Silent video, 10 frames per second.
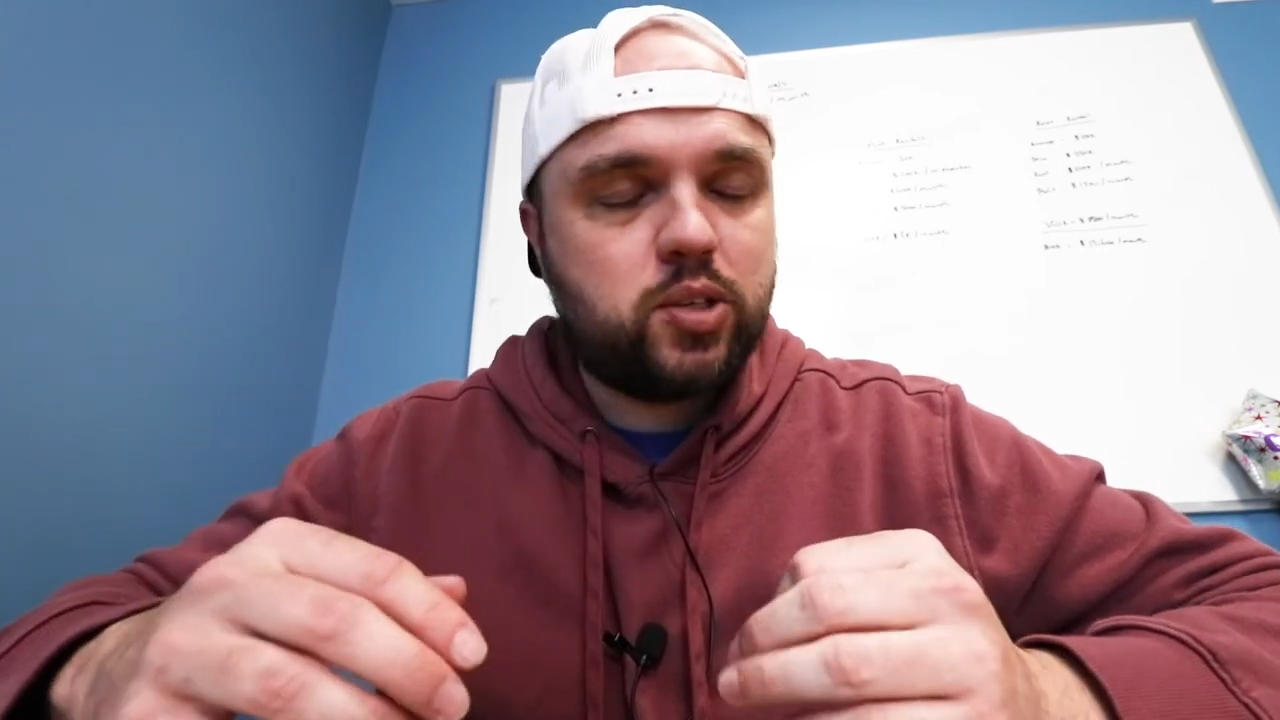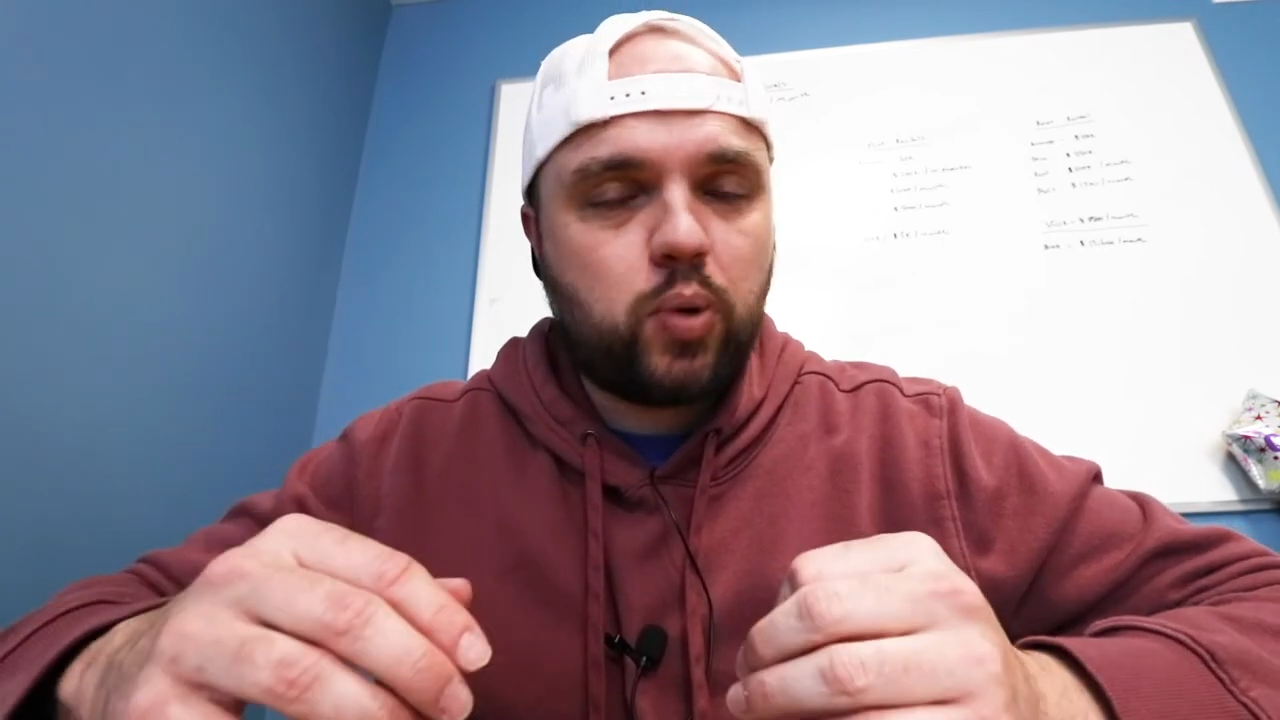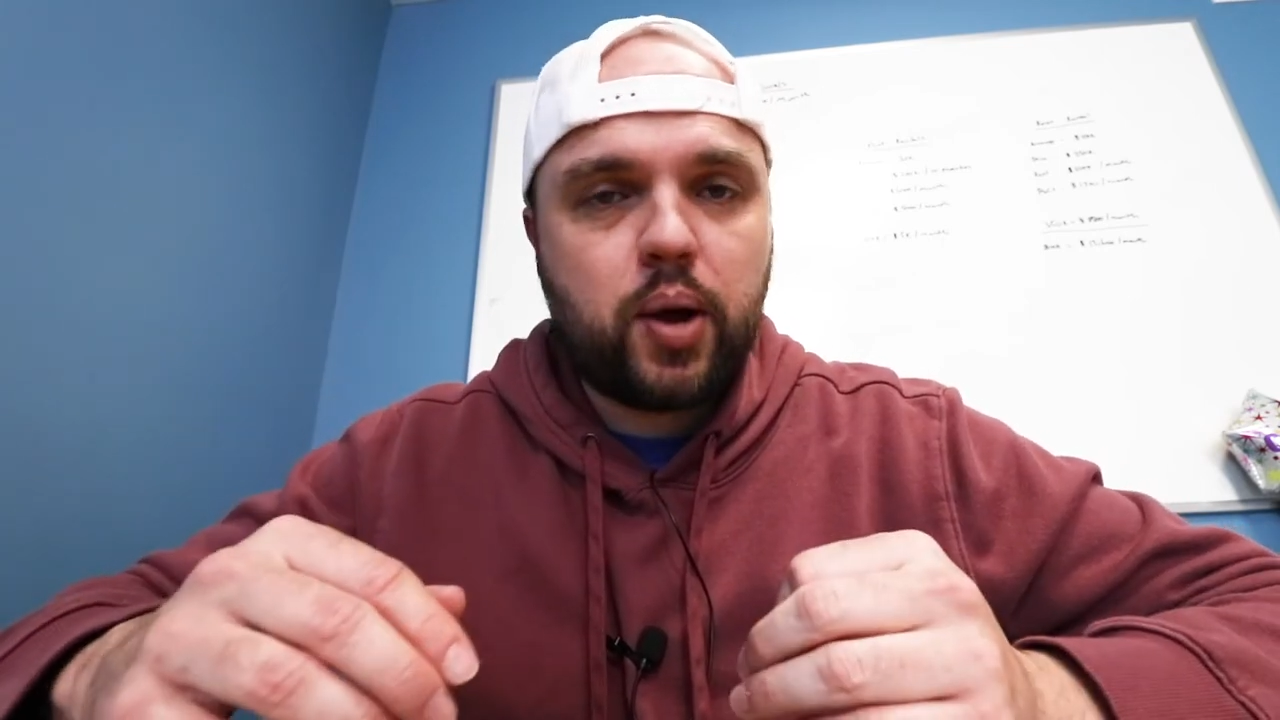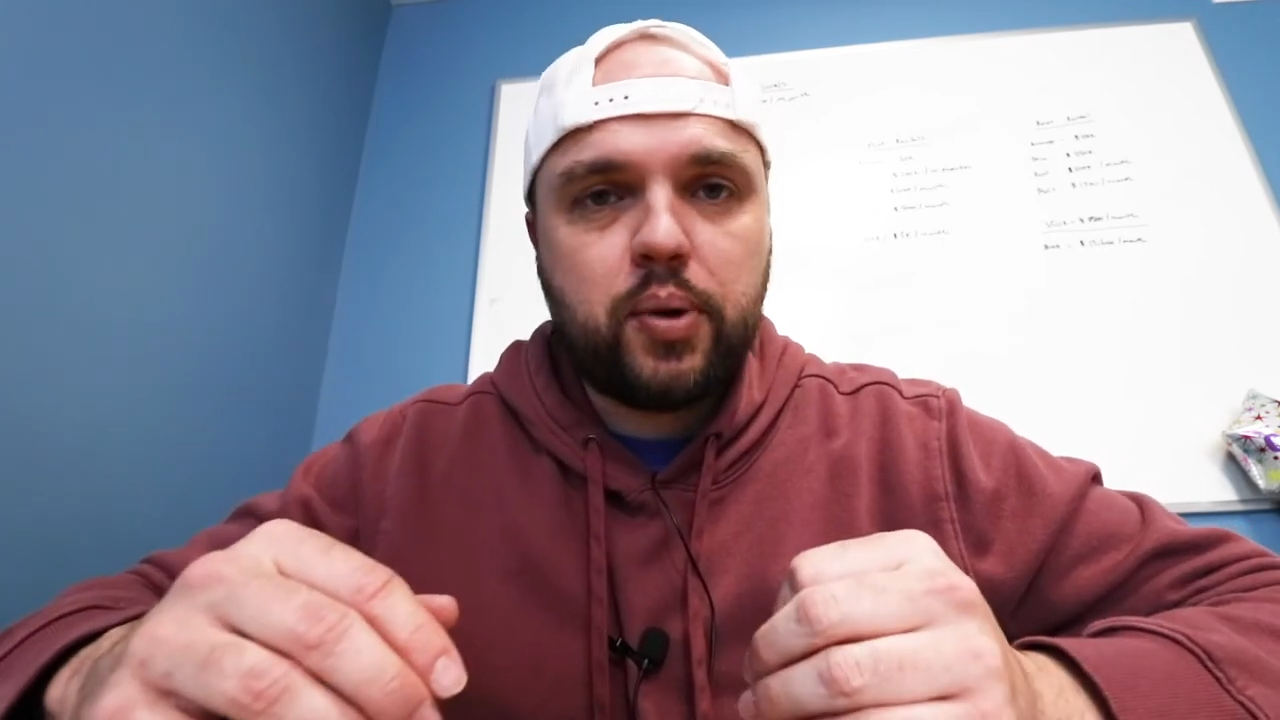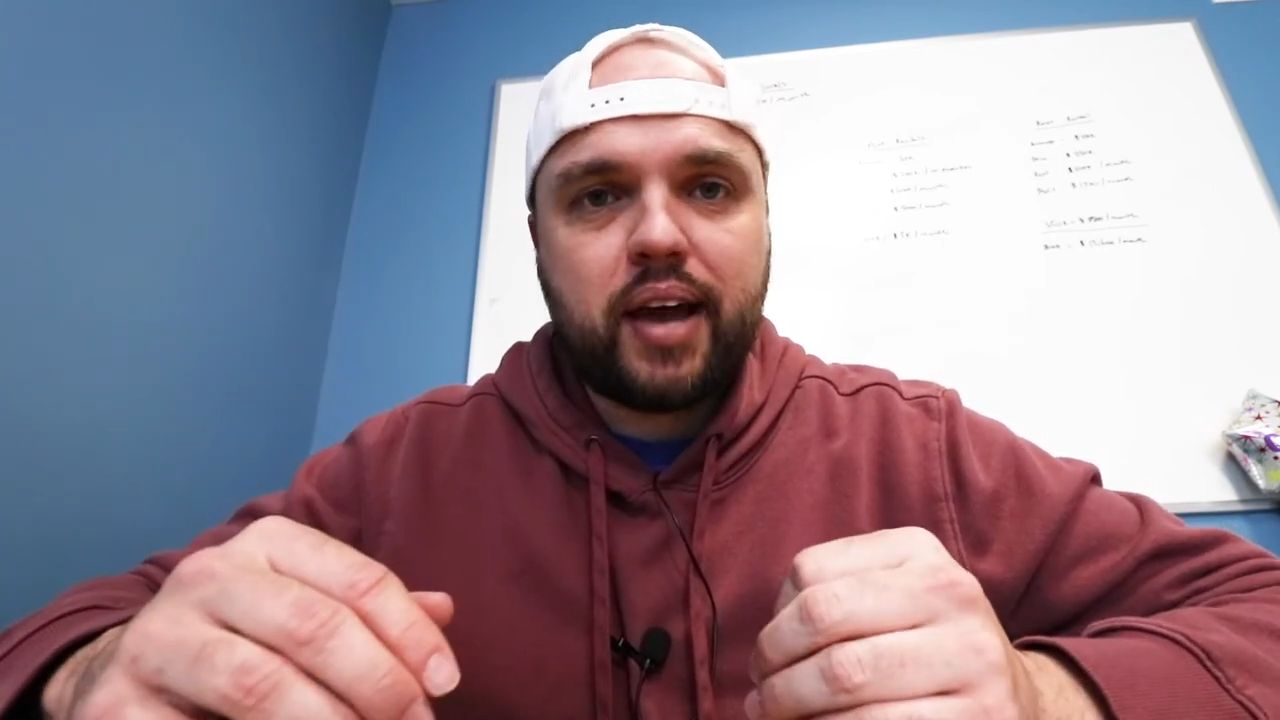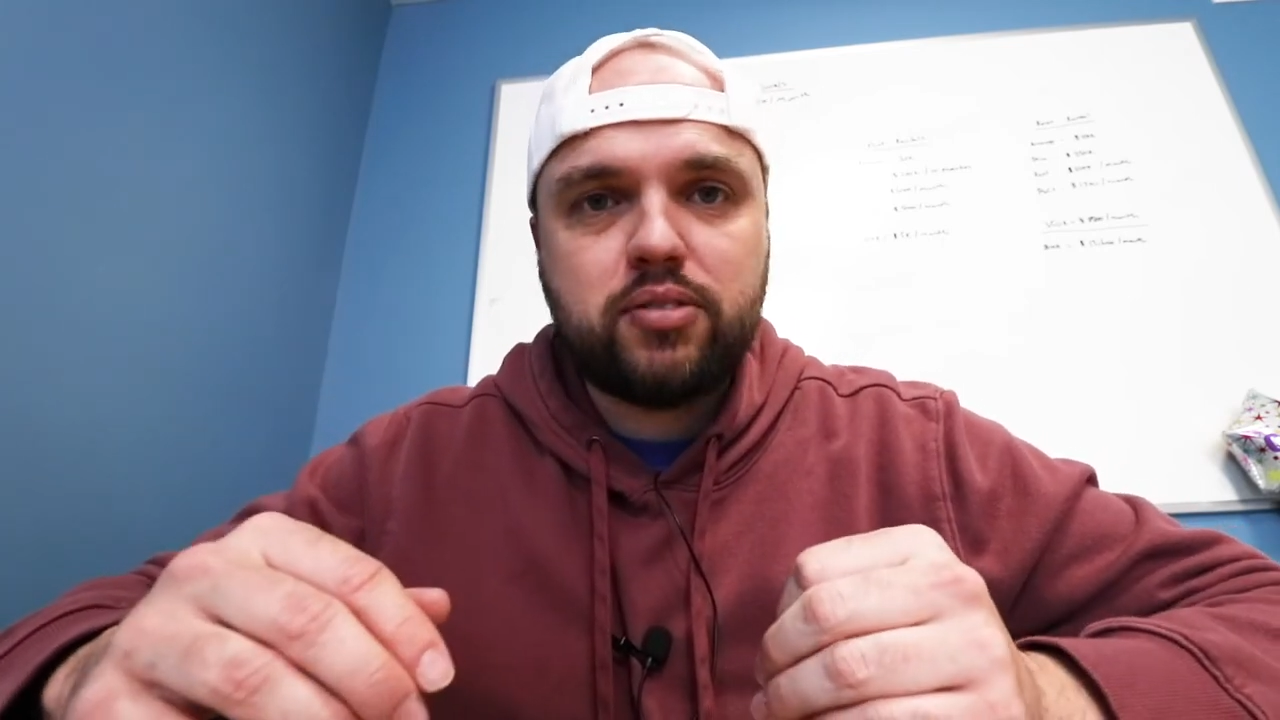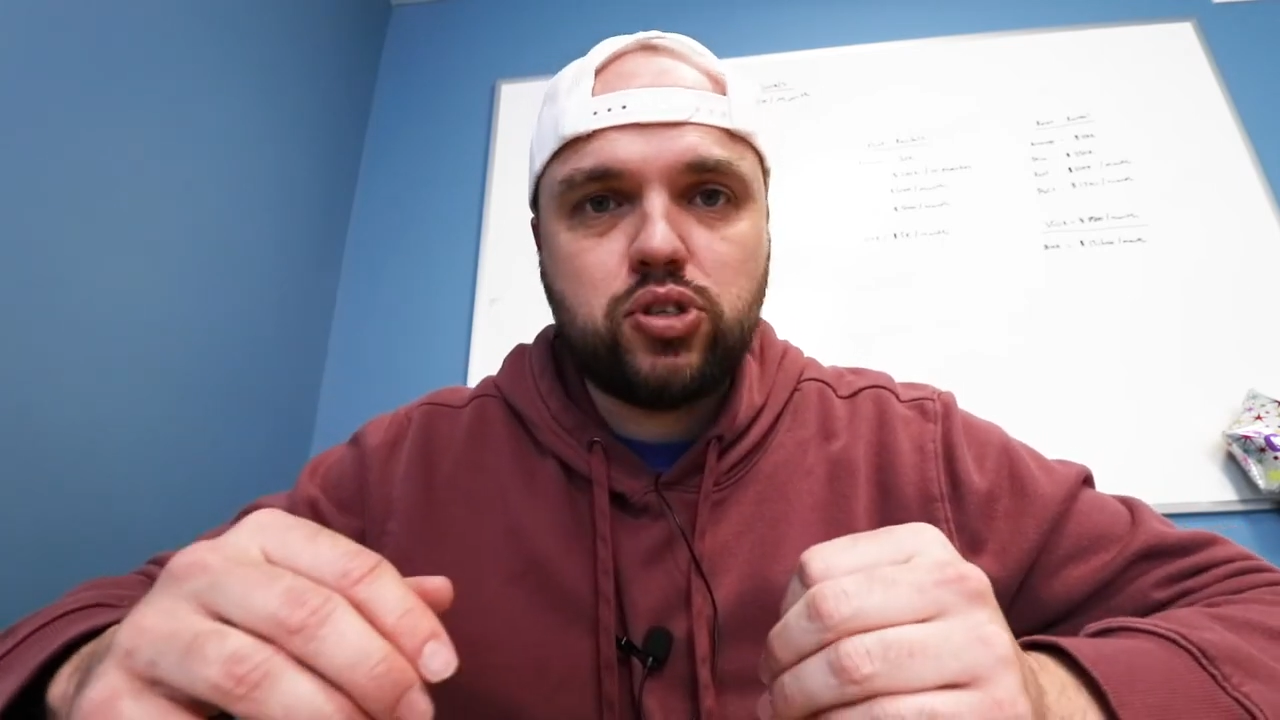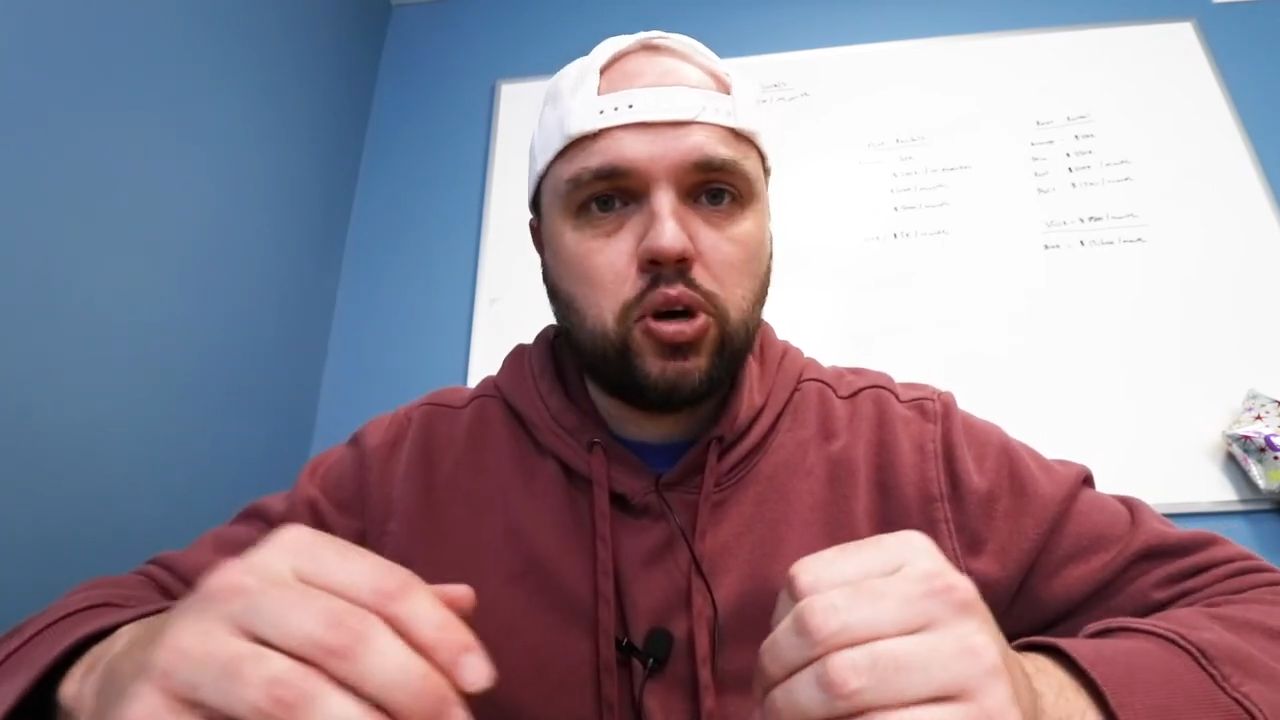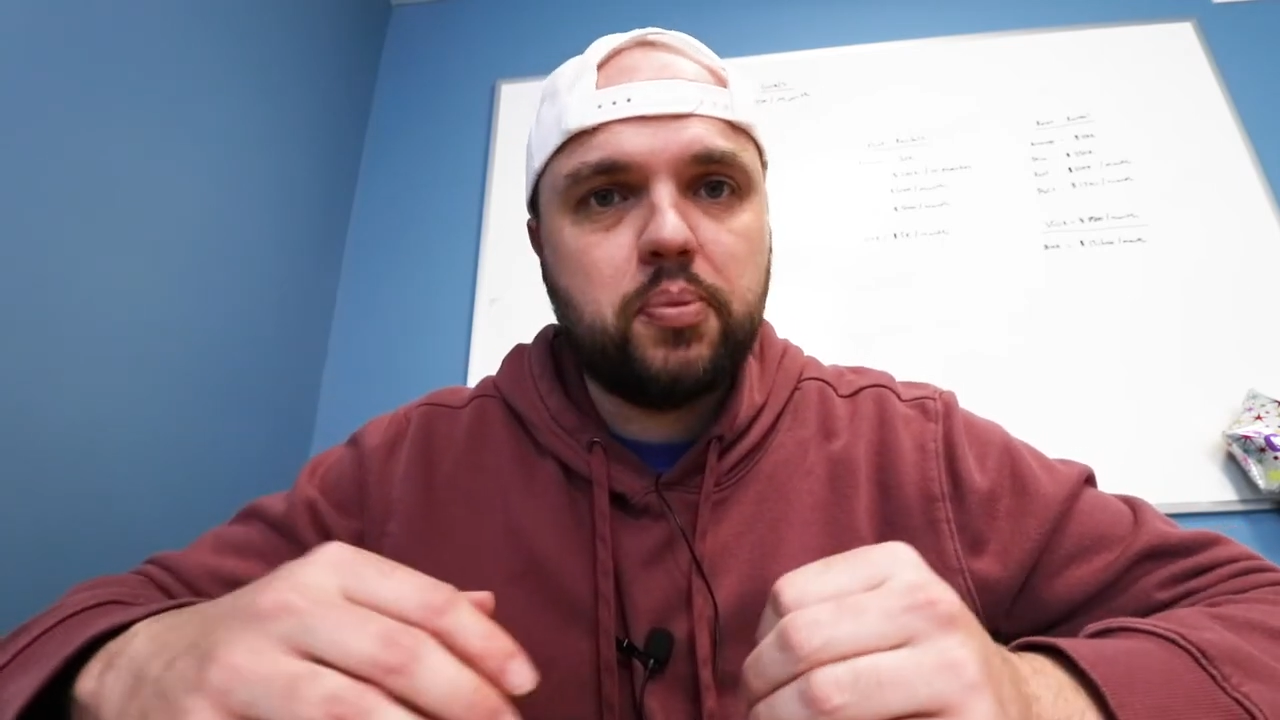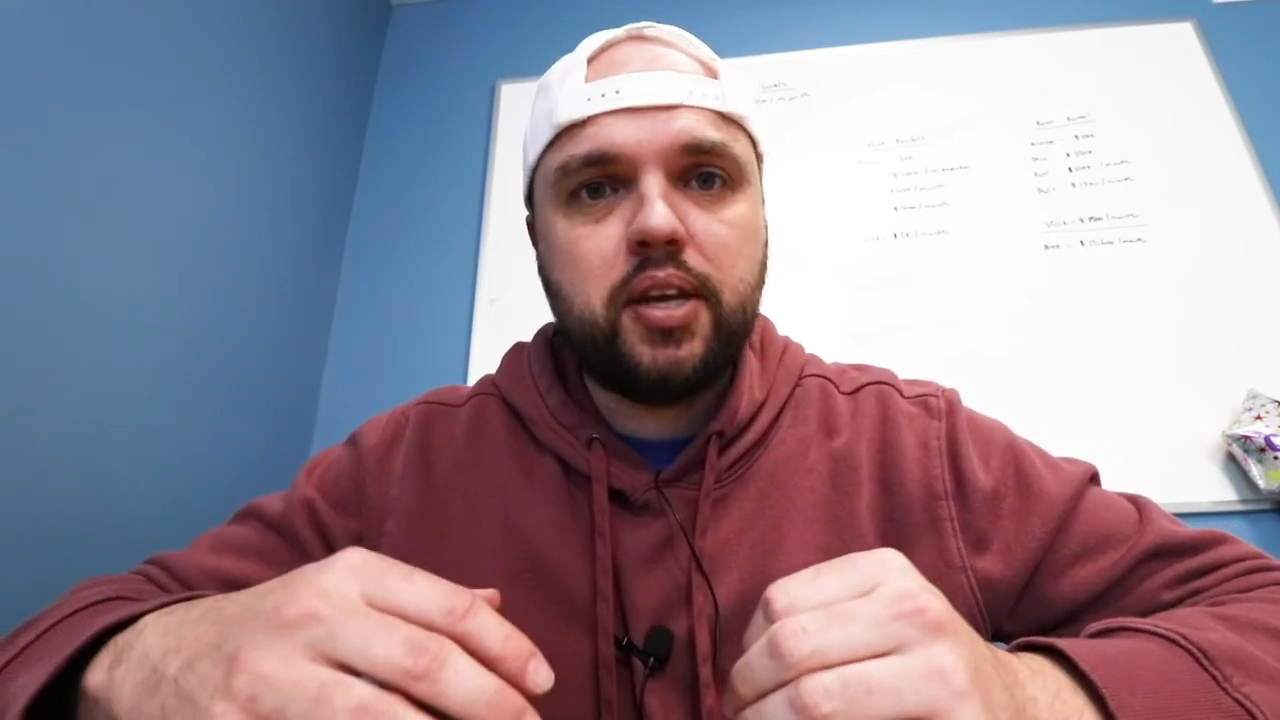That's why we have so